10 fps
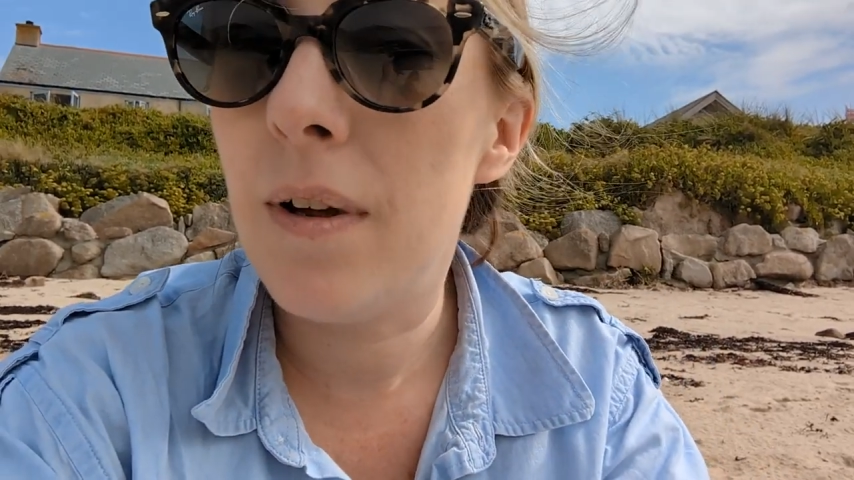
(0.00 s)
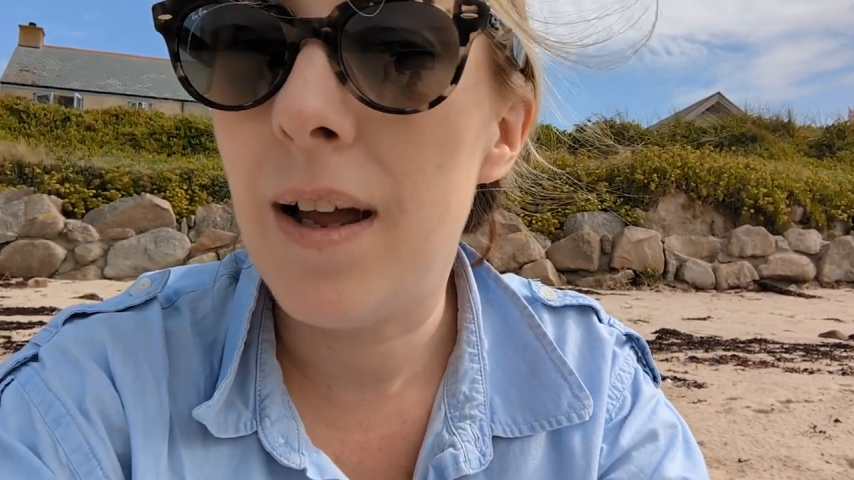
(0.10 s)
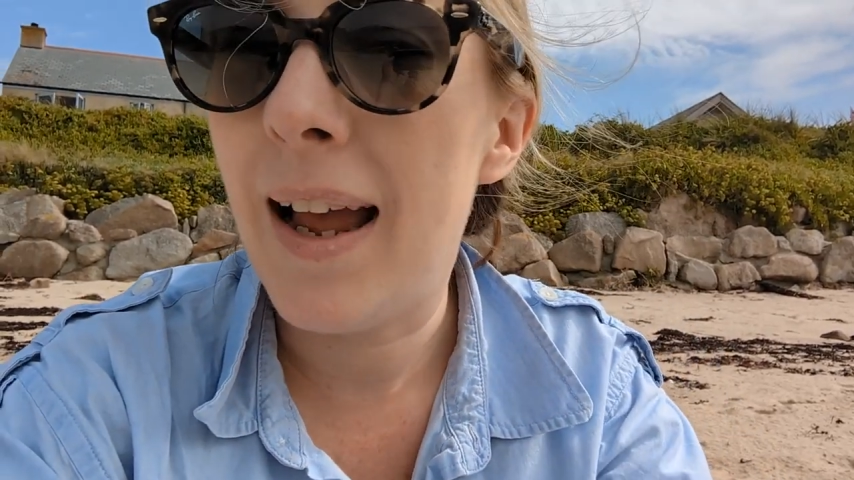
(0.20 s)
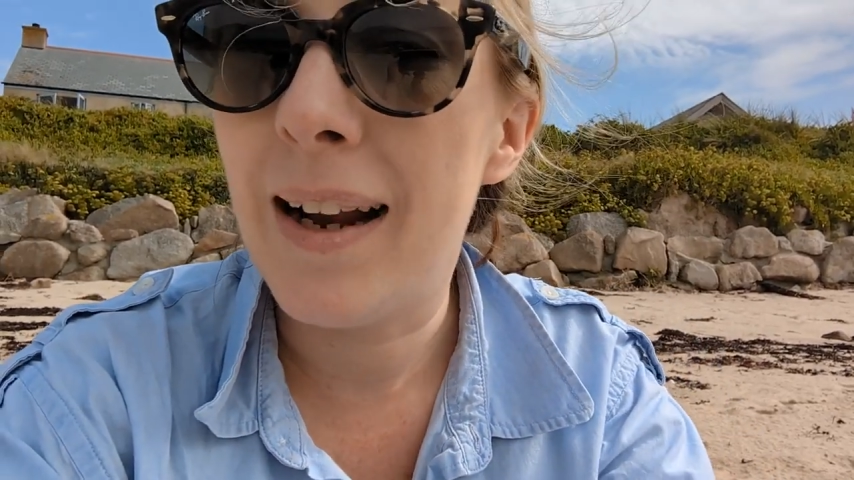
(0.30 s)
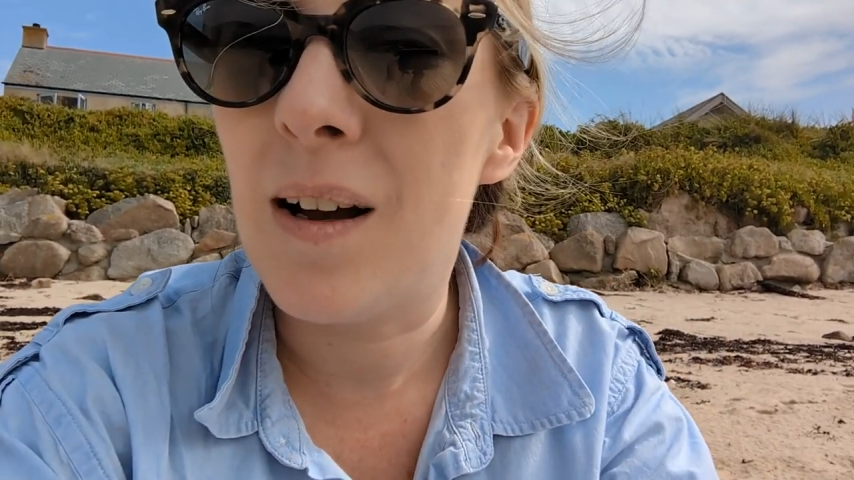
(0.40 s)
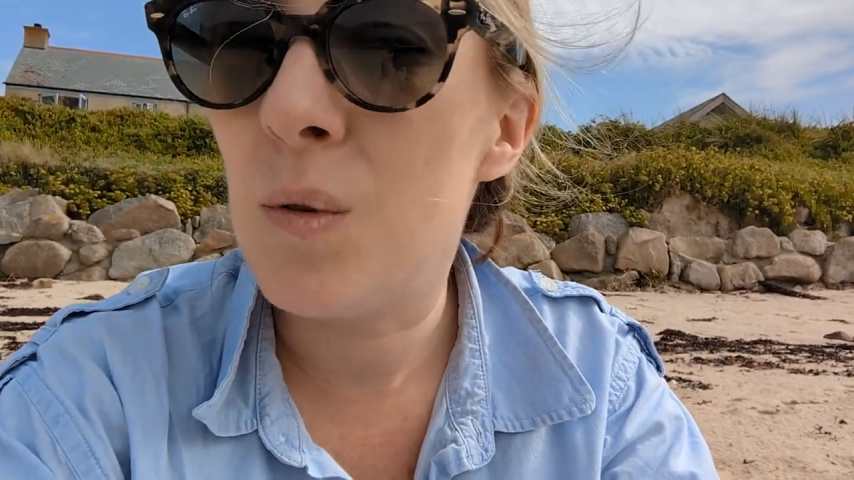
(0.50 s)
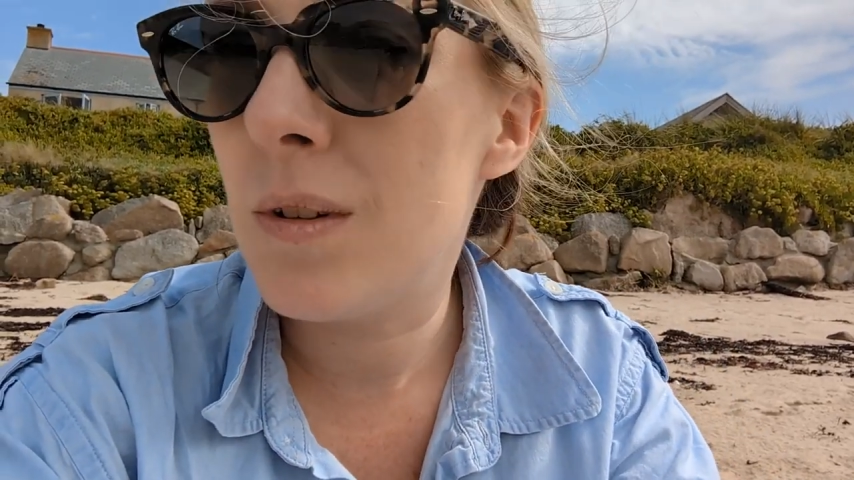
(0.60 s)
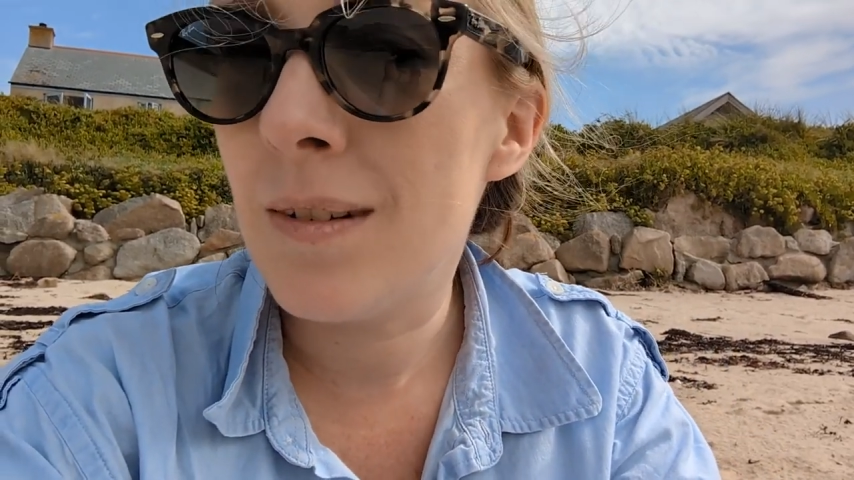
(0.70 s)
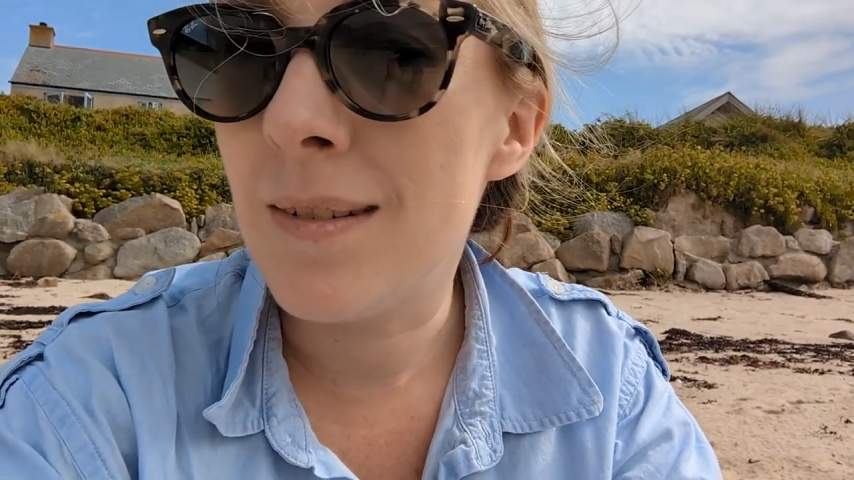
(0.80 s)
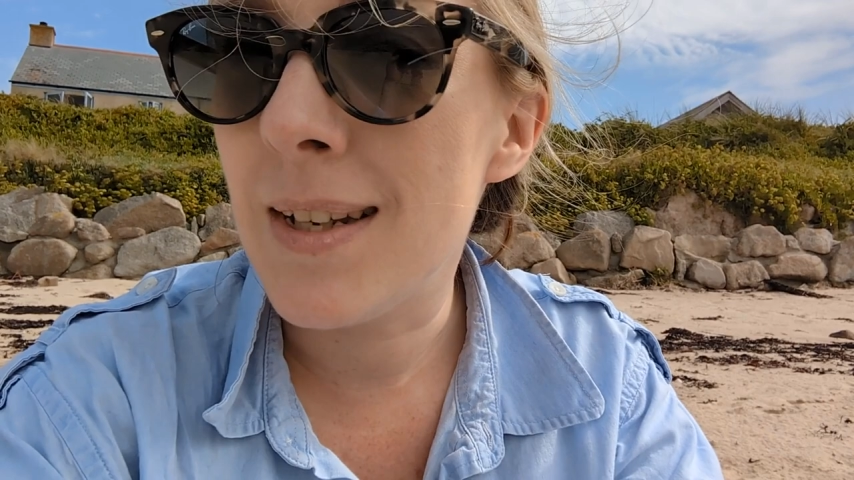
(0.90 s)
hang out
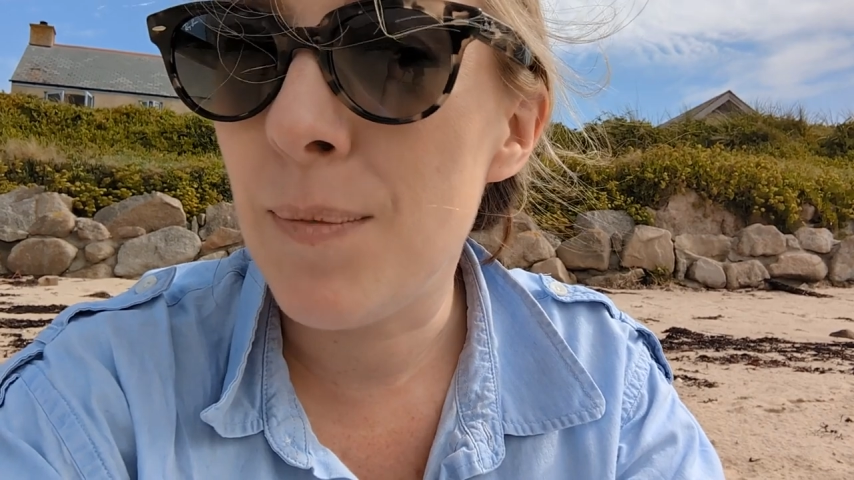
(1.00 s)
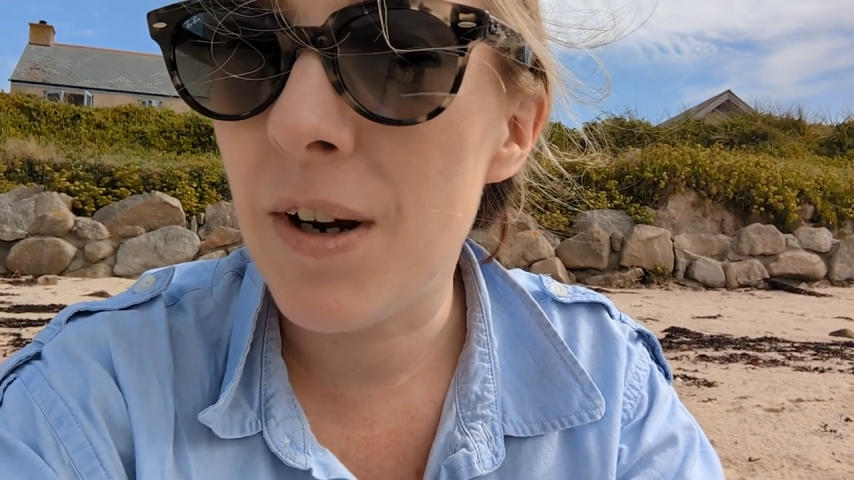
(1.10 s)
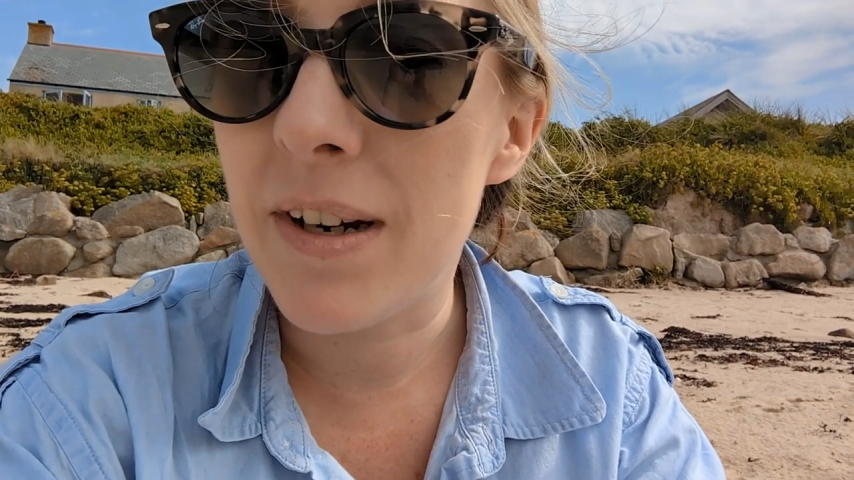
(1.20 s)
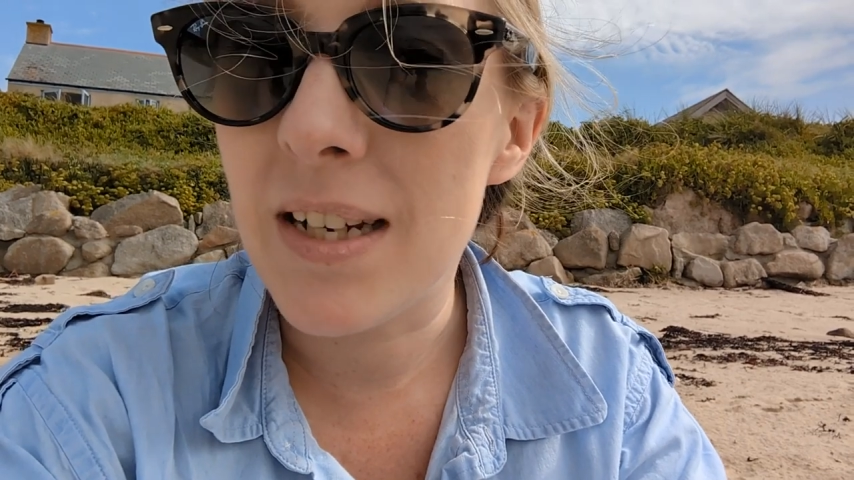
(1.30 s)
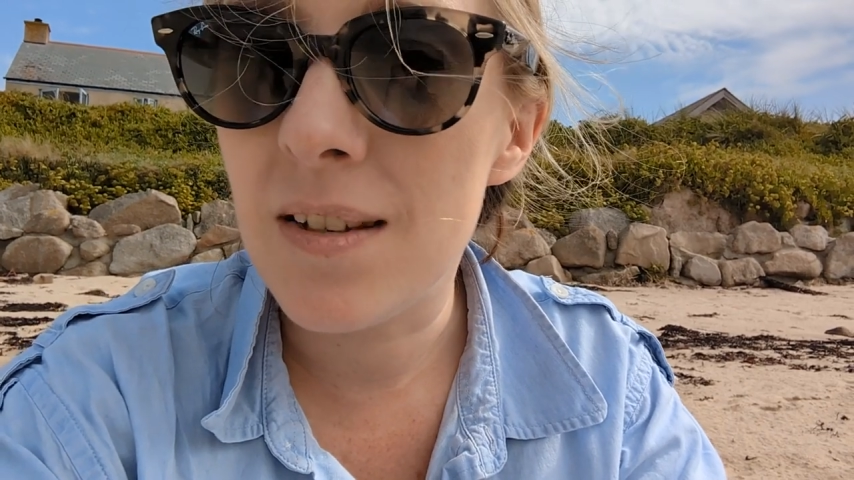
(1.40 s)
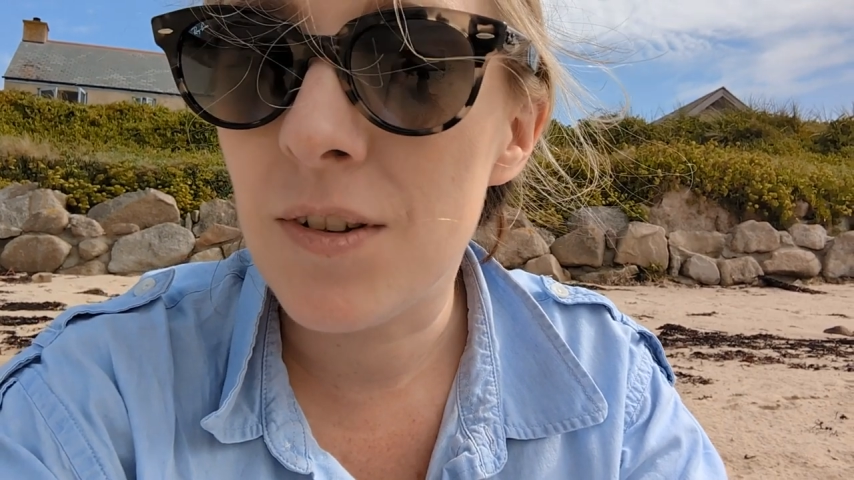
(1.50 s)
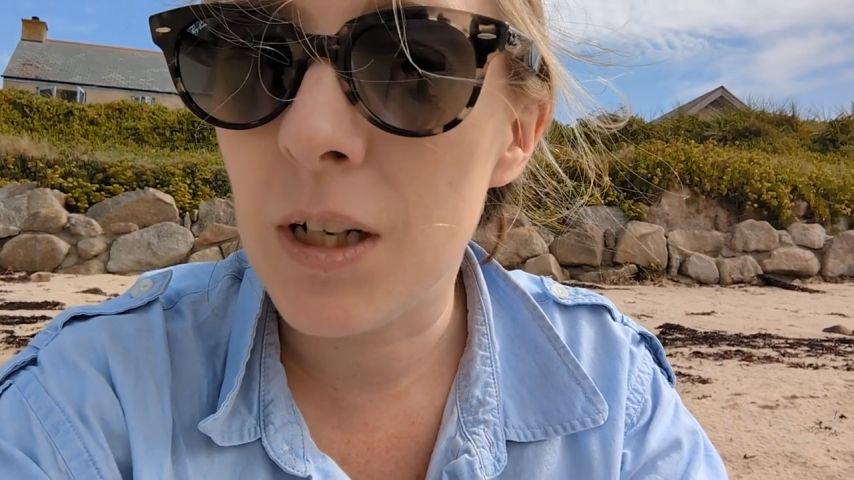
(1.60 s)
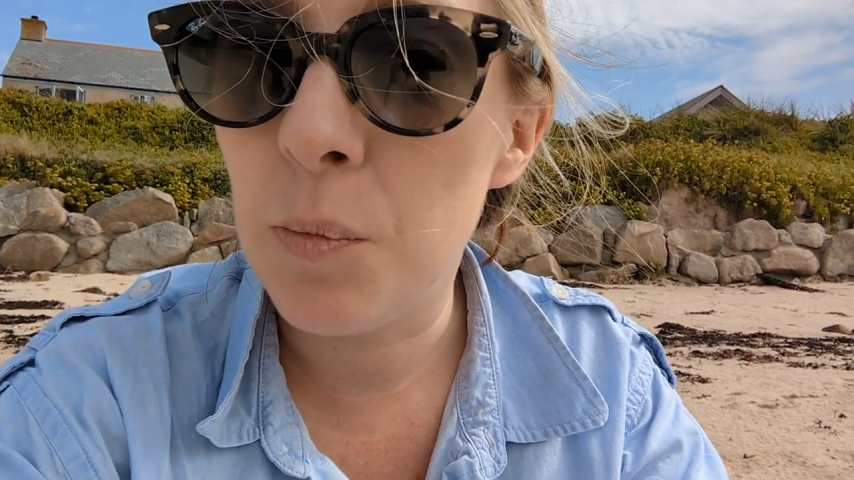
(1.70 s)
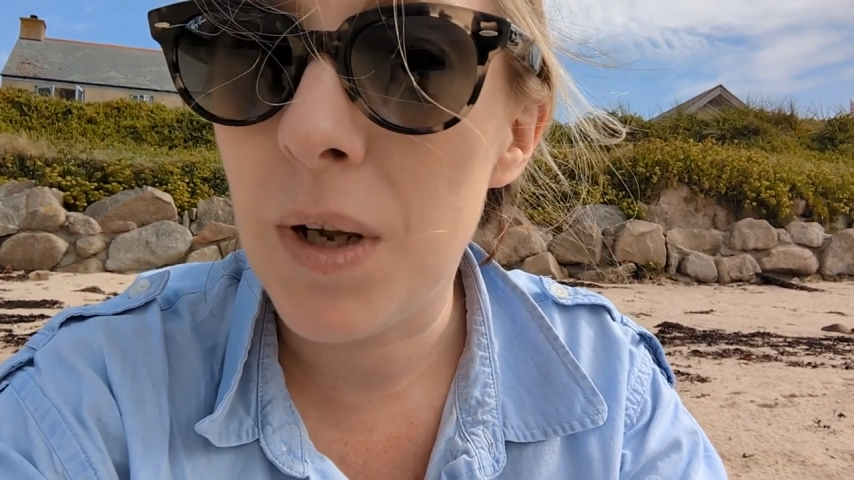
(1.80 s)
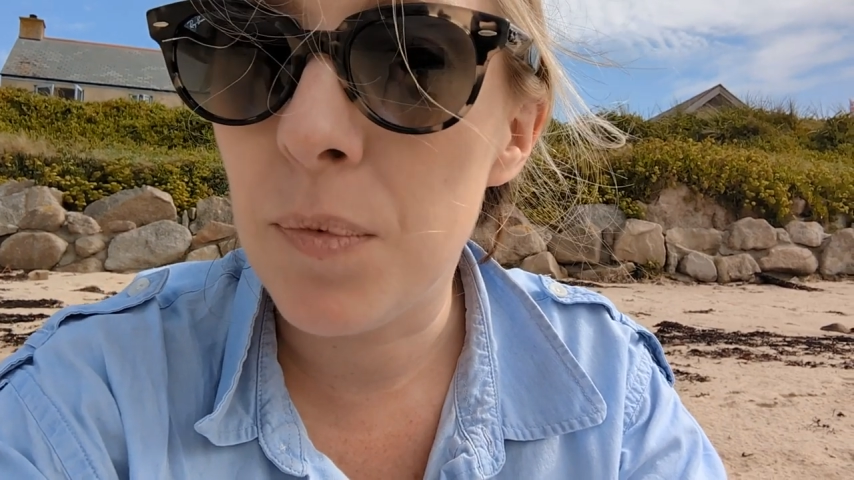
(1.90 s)
on St Mary's for a
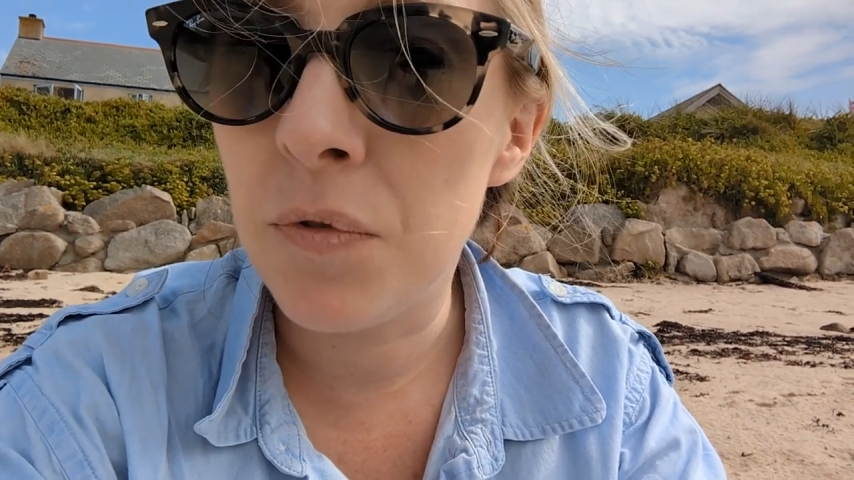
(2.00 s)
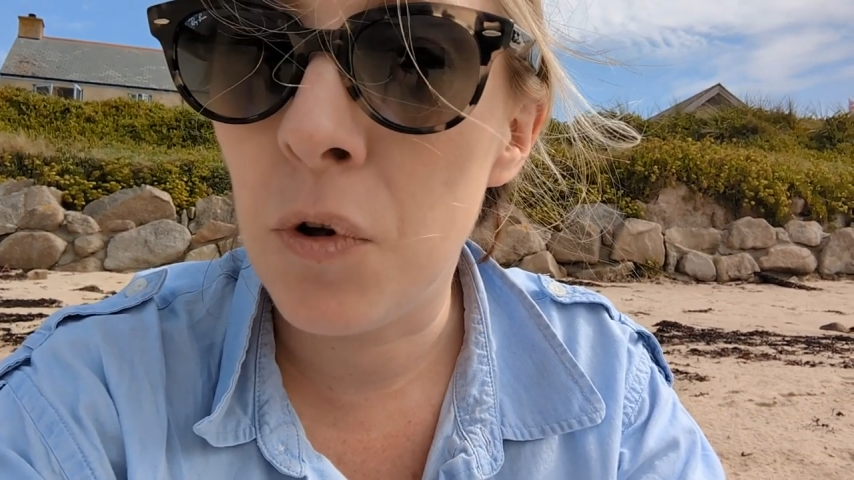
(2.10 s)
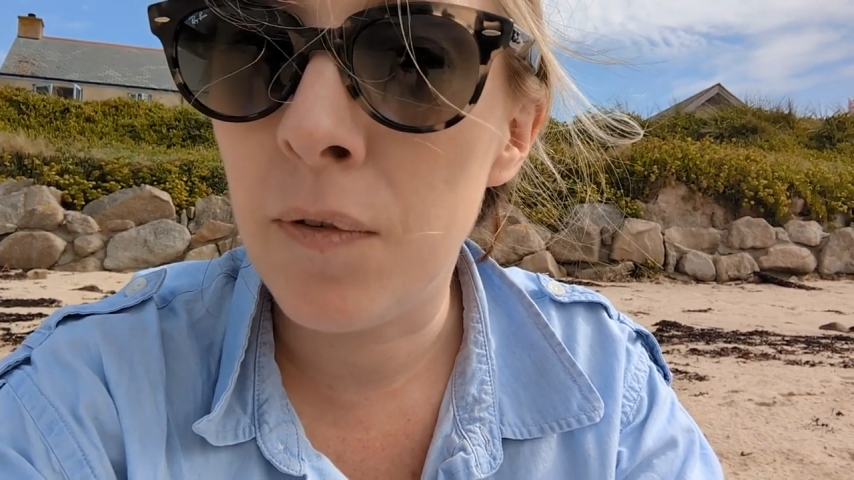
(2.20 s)
little bit before